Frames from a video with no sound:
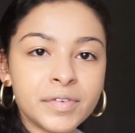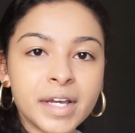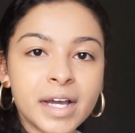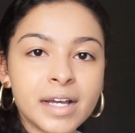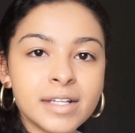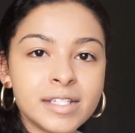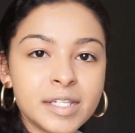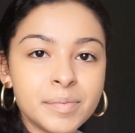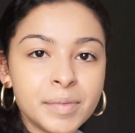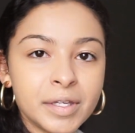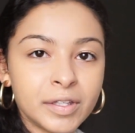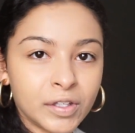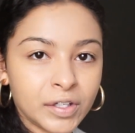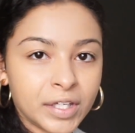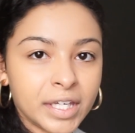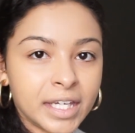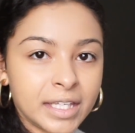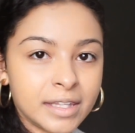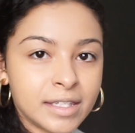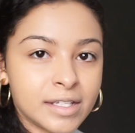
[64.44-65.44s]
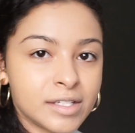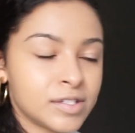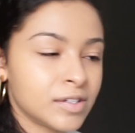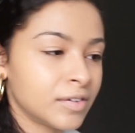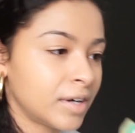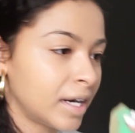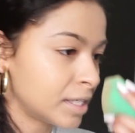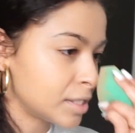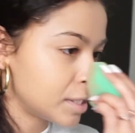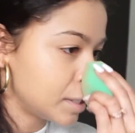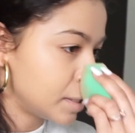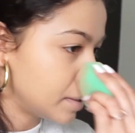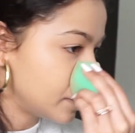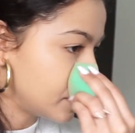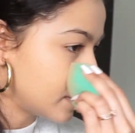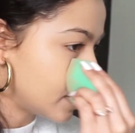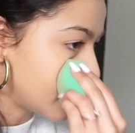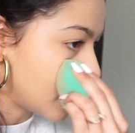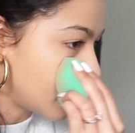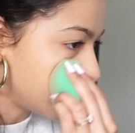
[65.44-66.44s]
you guys see me looking in this direction,
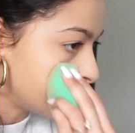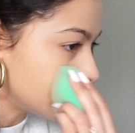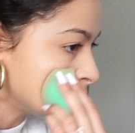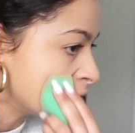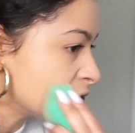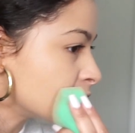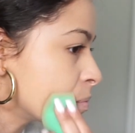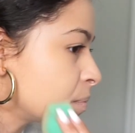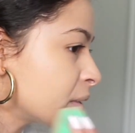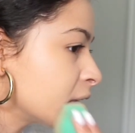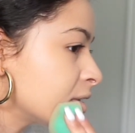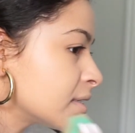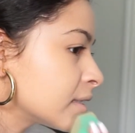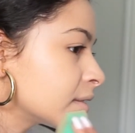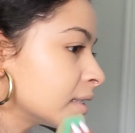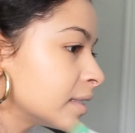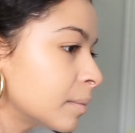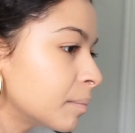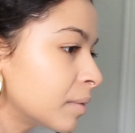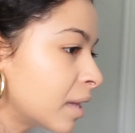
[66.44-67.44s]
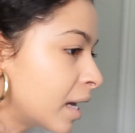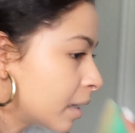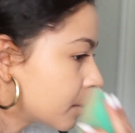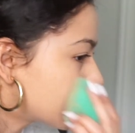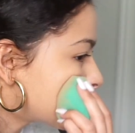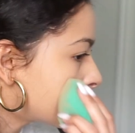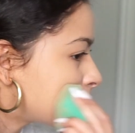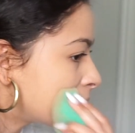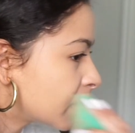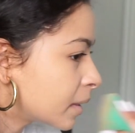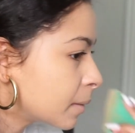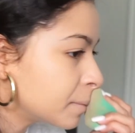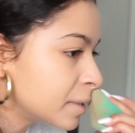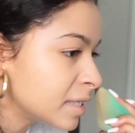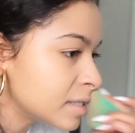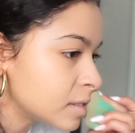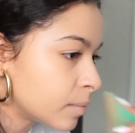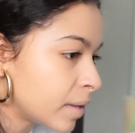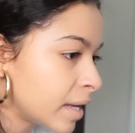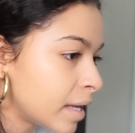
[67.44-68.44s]
then I'm just basically applying my makeup
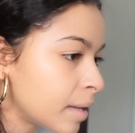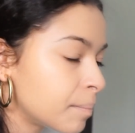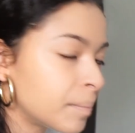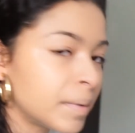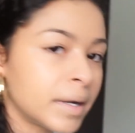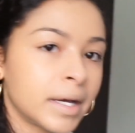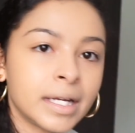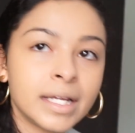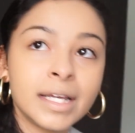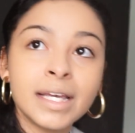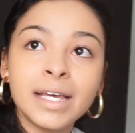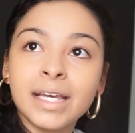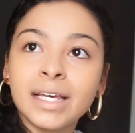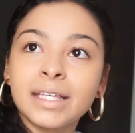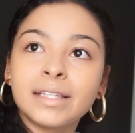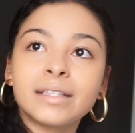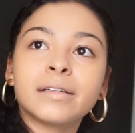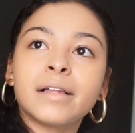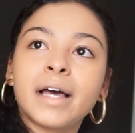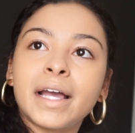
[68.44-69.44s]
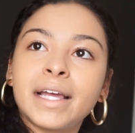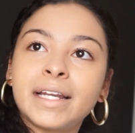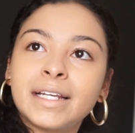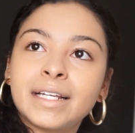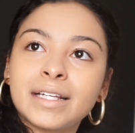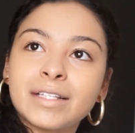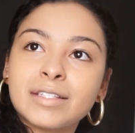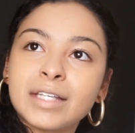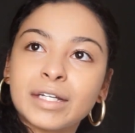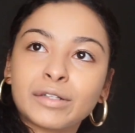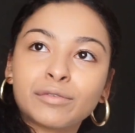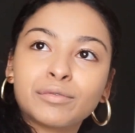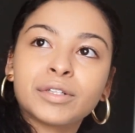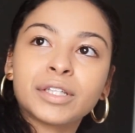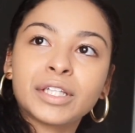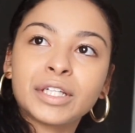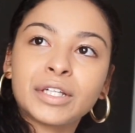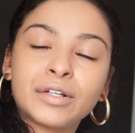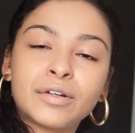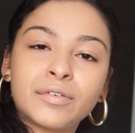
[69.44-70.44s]
this way, but the lighting is like
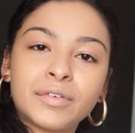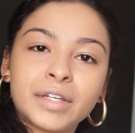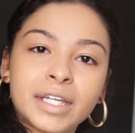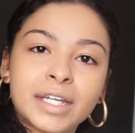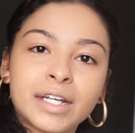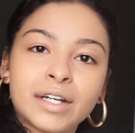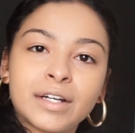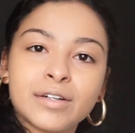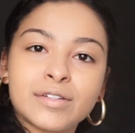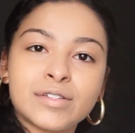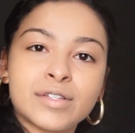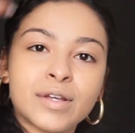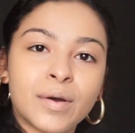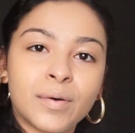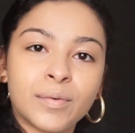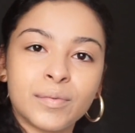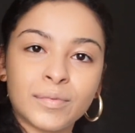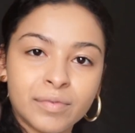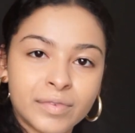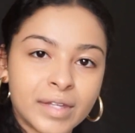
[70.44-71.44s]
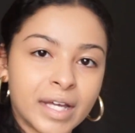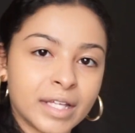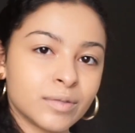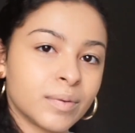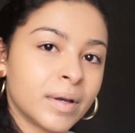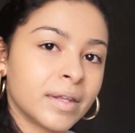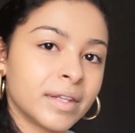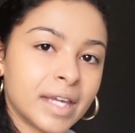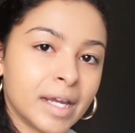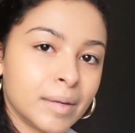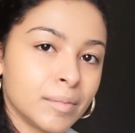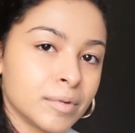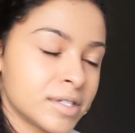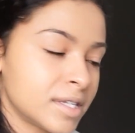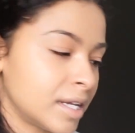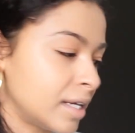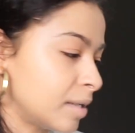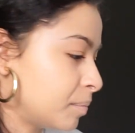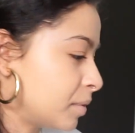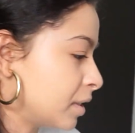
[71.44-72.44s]
really good over here, so that's why the camera's
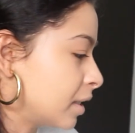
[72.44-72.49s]
set up